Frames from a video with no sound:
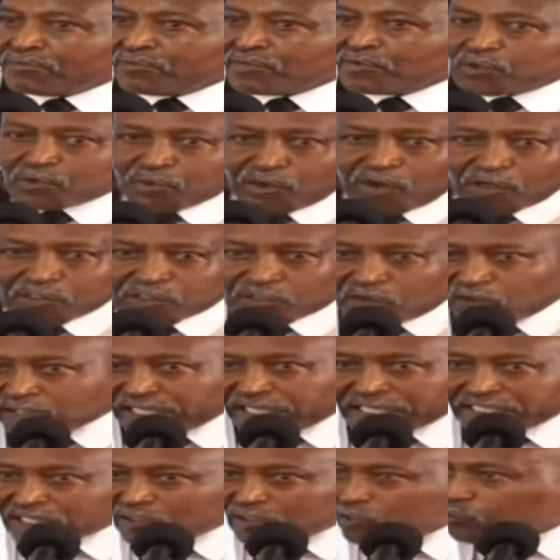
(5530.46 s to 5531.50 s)
which we were also not
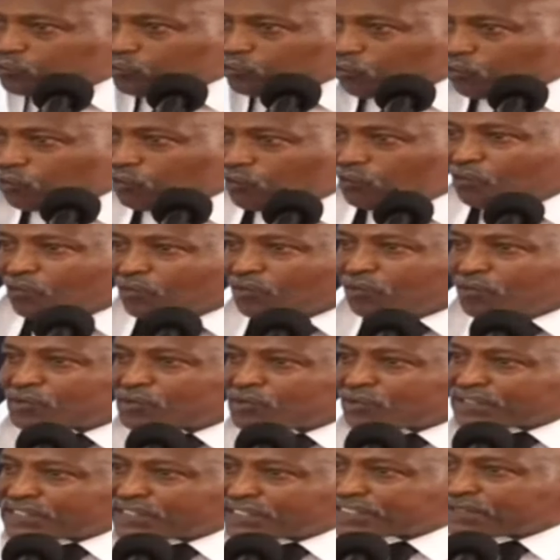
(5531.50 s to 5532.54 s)
getting used to, we
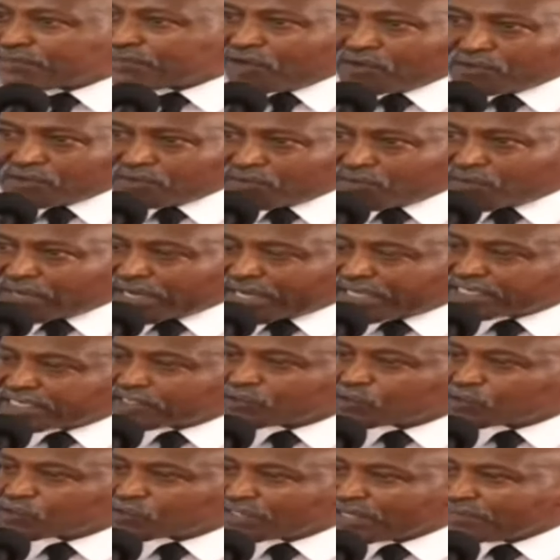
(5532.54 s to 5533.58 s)
were getting
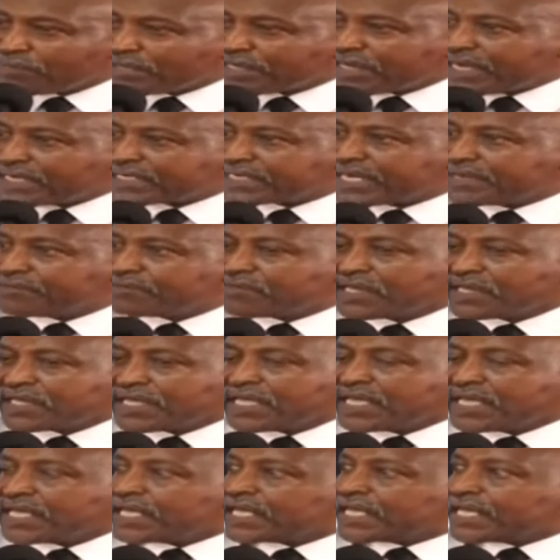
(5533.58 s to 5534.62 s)
used to them at that time.
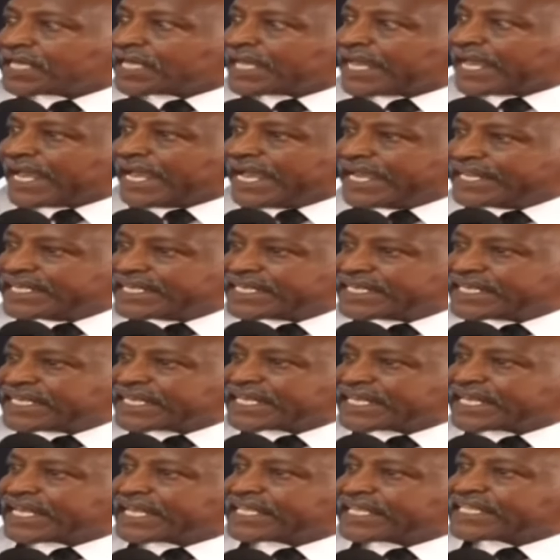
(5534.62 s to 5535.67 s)

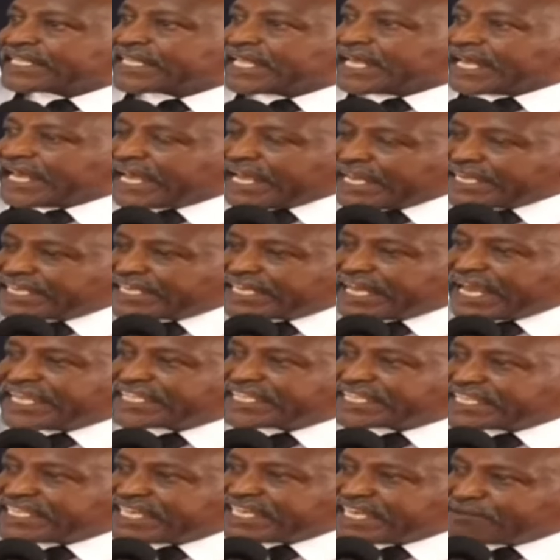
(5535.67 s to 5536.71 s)
And
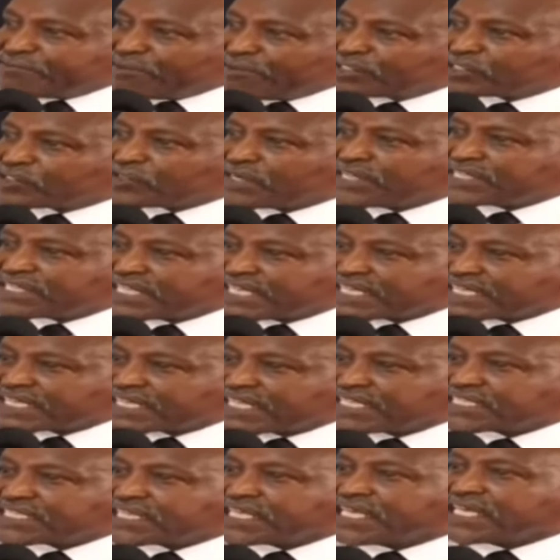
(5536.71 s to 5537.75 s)
he had mentioned, I think,
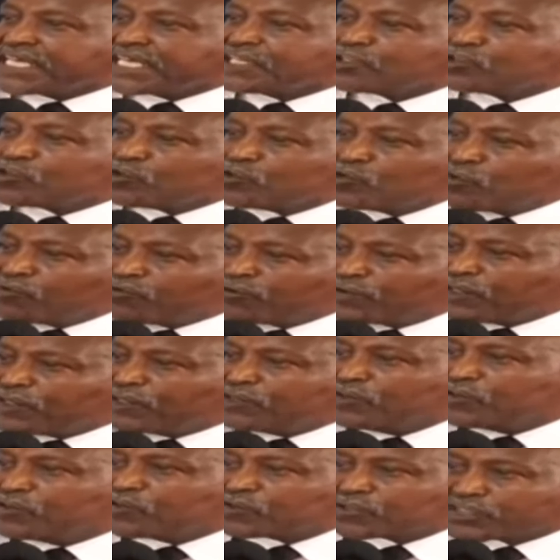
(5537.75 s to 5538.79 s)
that should you feel
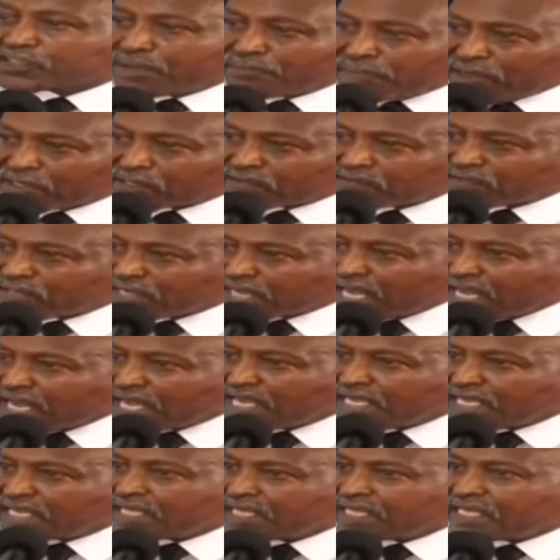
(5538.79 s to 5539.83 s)
you need to step out of the
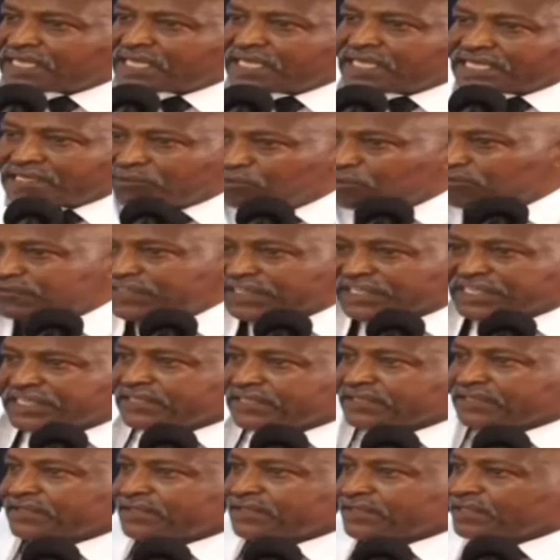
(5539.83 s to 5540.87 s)
car, remove the
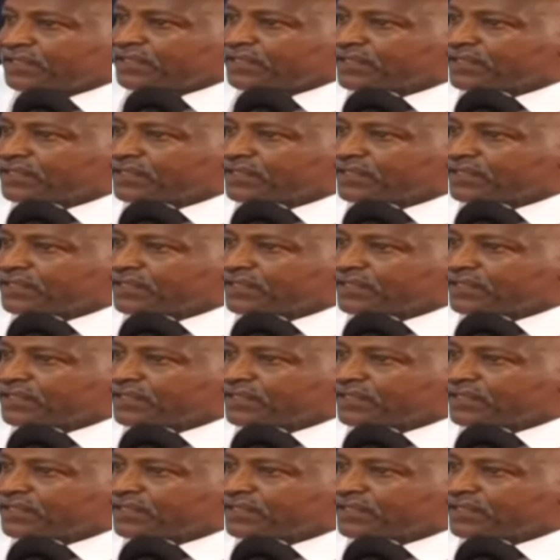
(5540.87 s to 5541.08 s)
key.